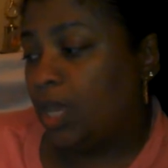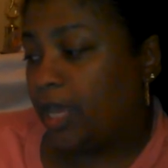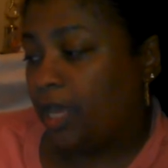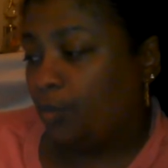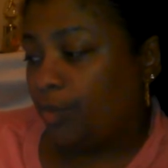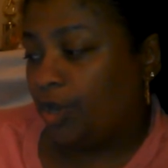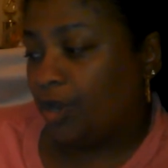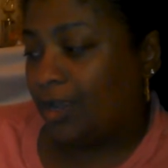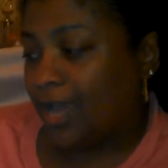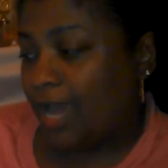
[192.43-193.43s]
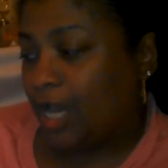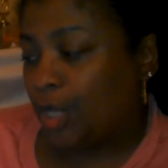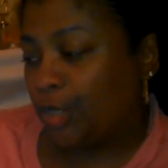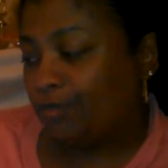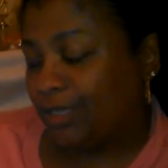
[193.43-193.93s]
and we are not
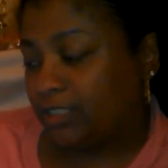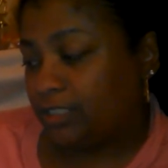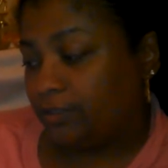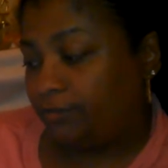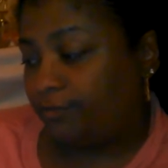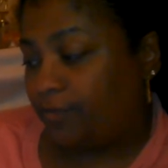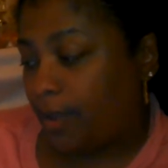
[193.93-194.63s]
aggressive.